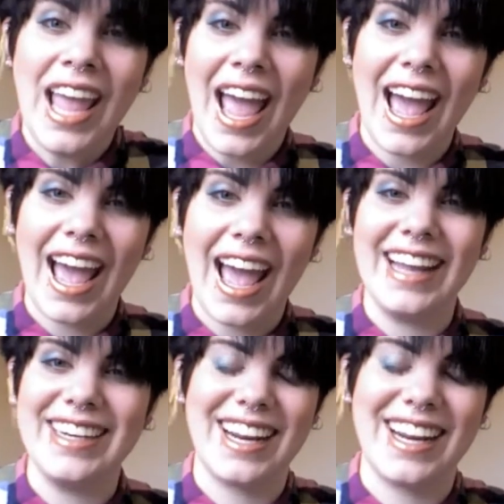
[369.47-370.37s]
and
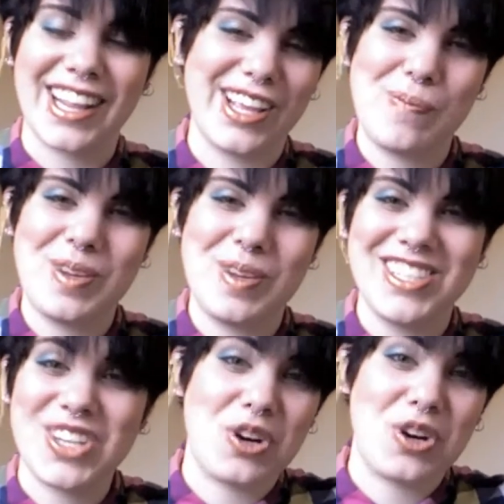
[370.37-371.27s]
none of them
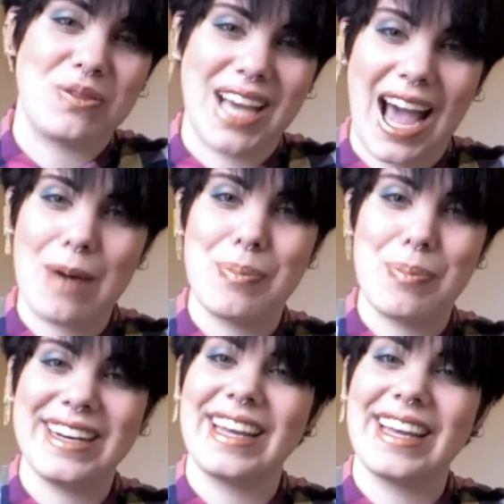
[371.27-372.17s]
deserved a happy
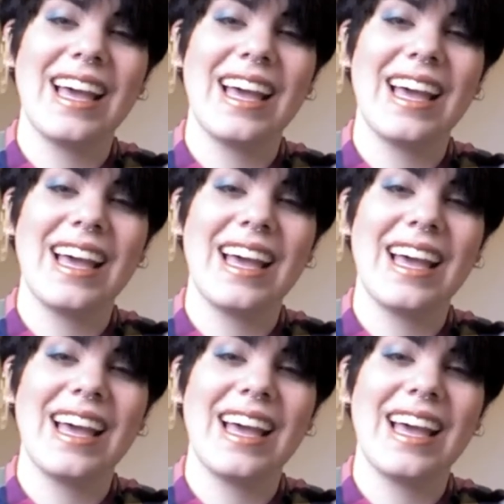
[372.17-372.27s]
ending.